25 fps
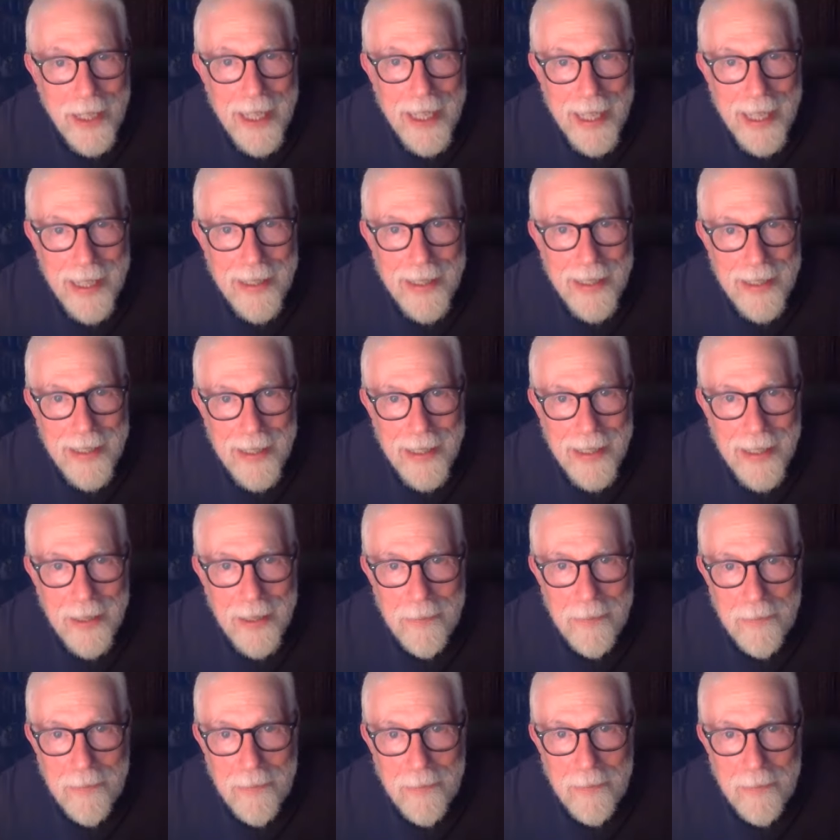had
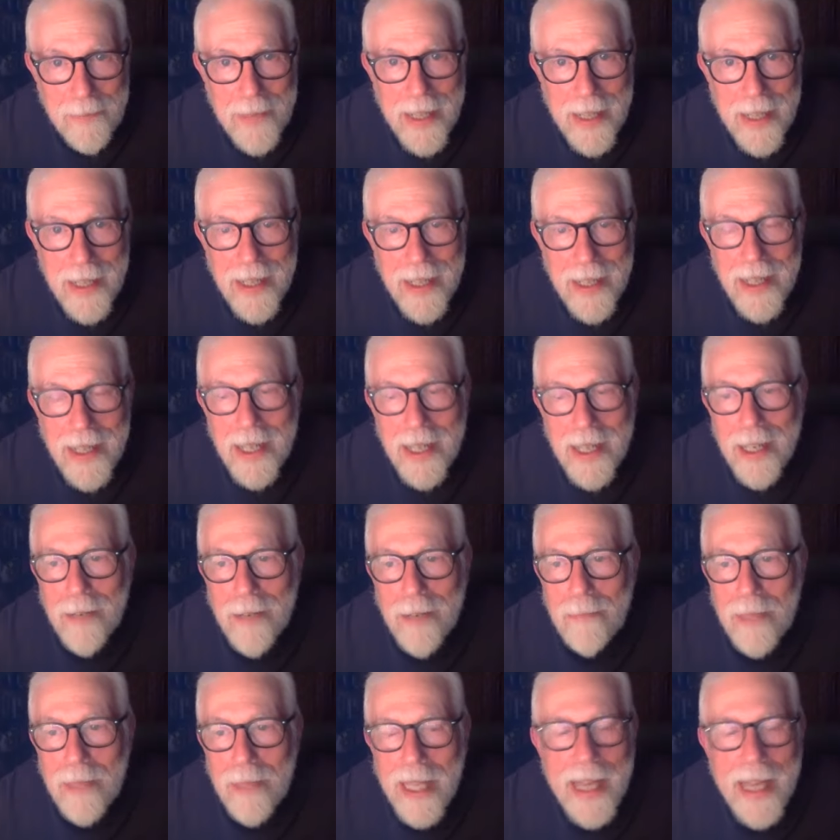
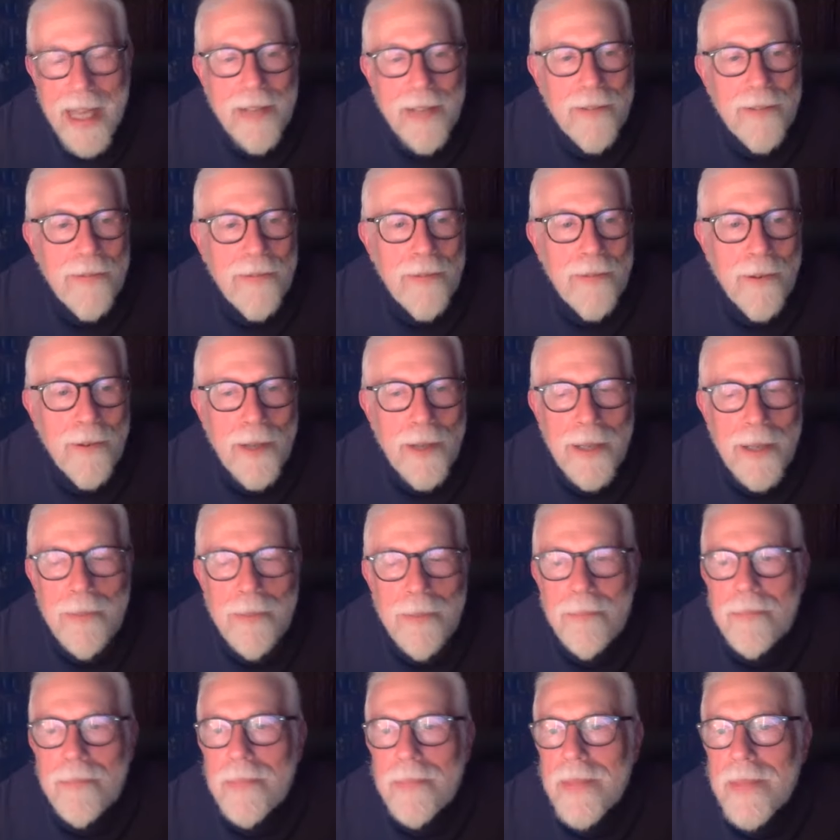planned for him.